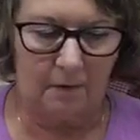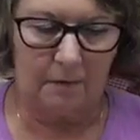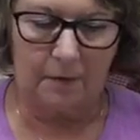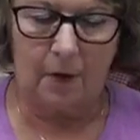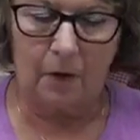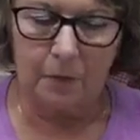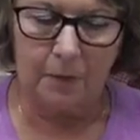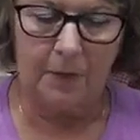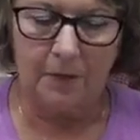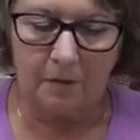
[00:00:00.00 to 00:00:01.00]
fall
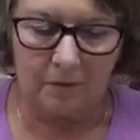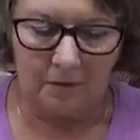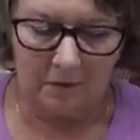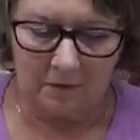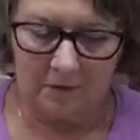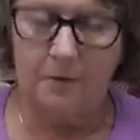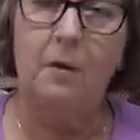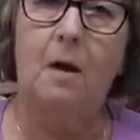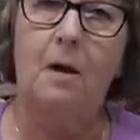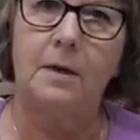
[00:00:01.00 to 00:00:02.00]
ribbons
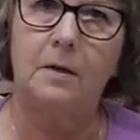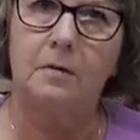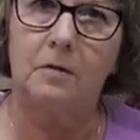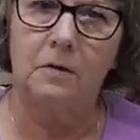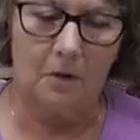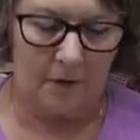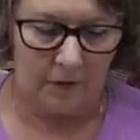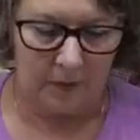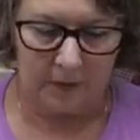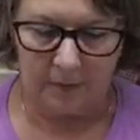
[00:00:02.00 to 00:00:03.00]
on it all the
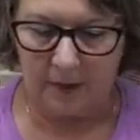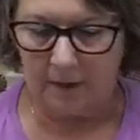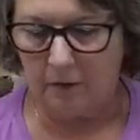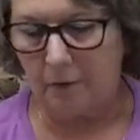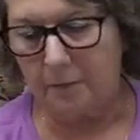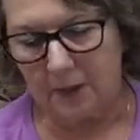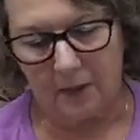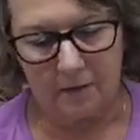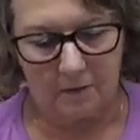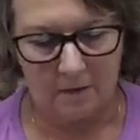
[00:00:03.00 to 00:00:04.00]
way around, little
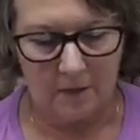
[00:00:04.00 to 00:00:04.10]
picks.